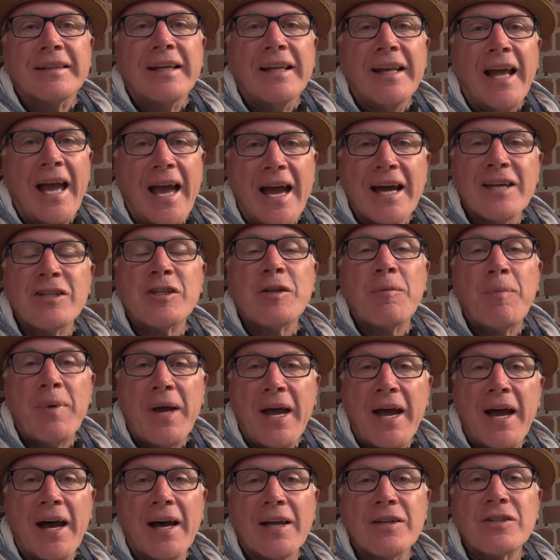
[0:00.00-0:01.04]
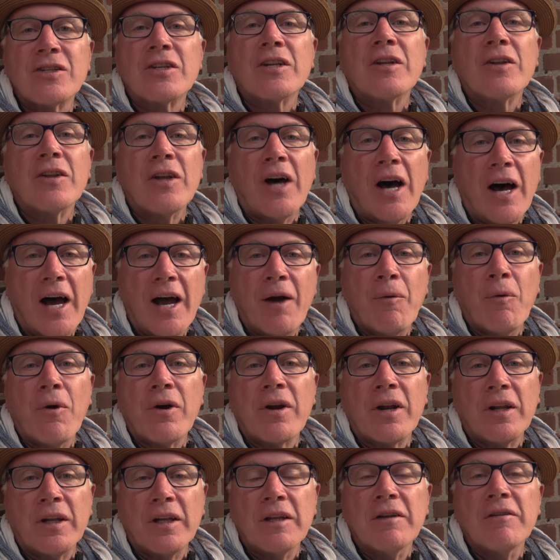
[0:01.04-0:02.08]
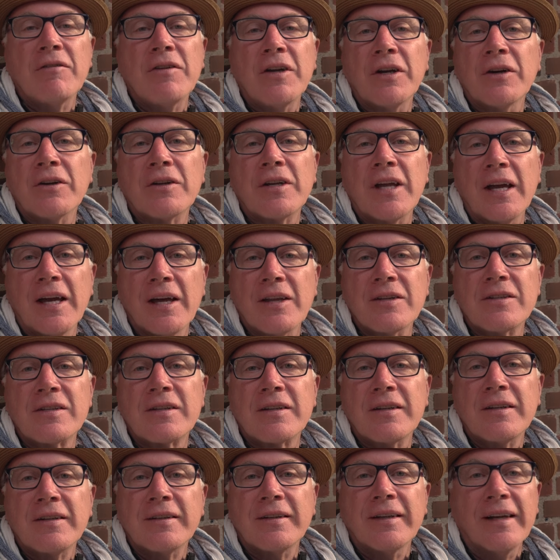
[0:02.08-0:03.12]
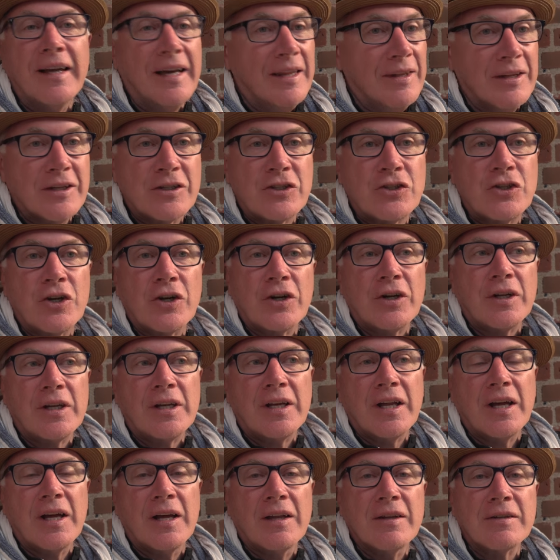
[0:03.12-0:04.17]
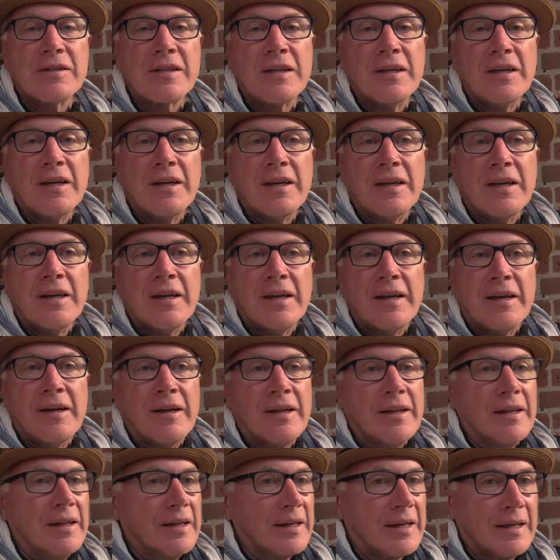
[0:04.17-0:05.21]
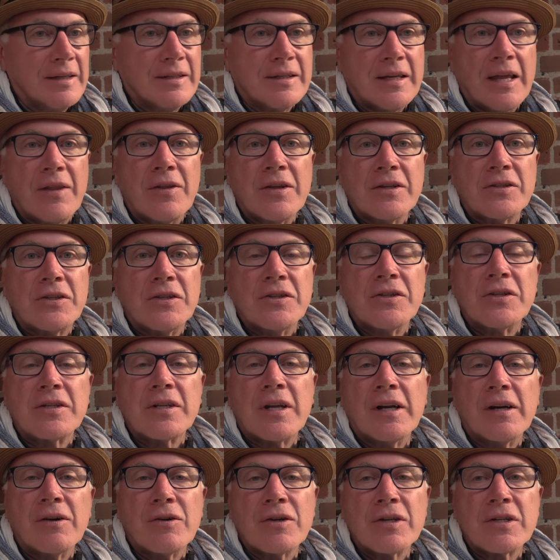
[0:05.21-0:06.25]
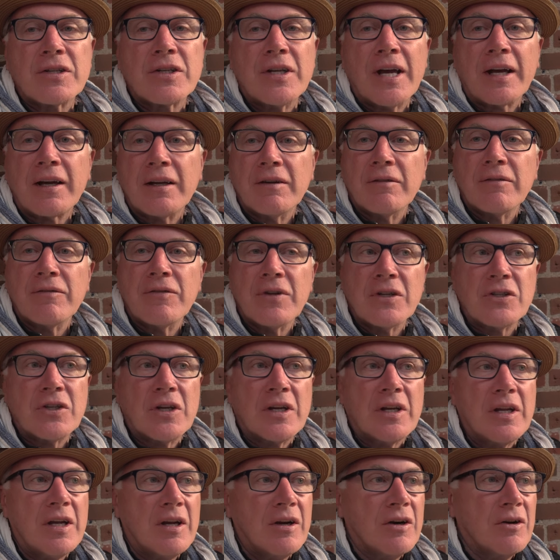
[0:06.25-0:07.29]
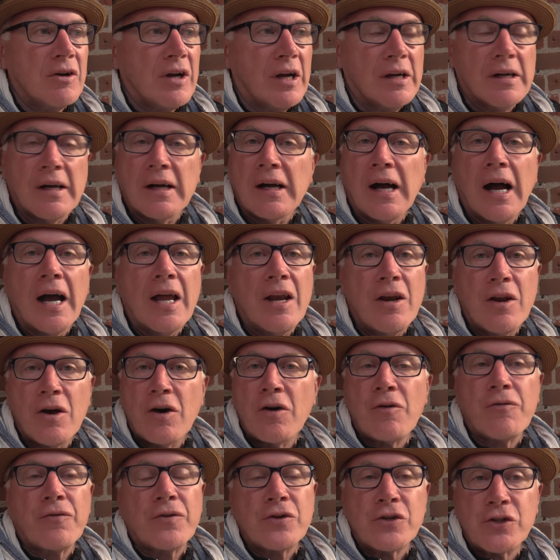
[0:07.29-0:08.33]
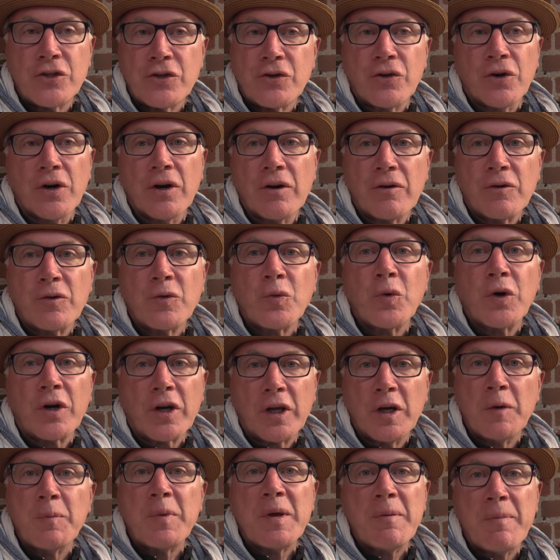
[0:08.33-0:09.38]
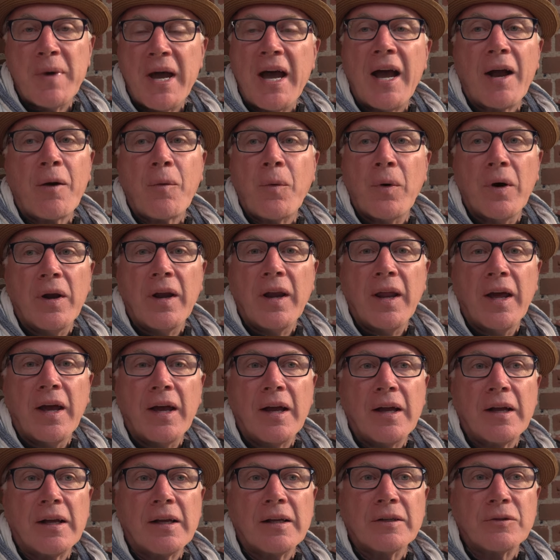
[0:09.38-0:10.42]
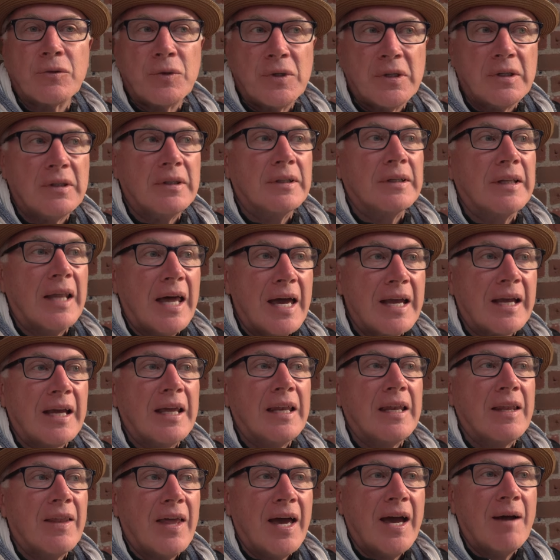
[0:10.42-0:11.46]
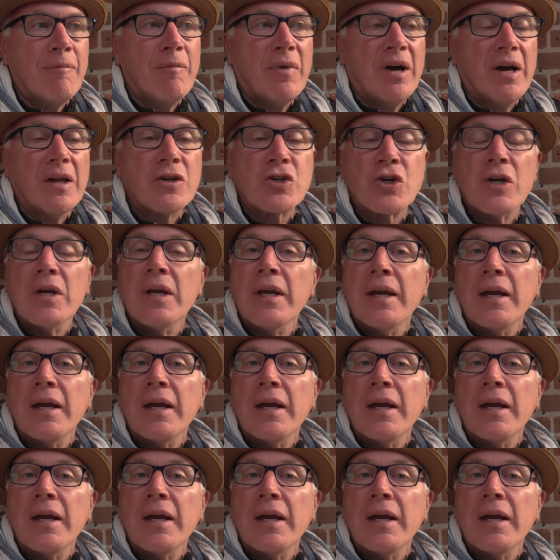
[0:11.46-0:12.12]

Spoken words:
it has to pass the I want to live here test. And this certainly does. I said this is our second visit here. I know for sure we're going to be back one day because we like it that much.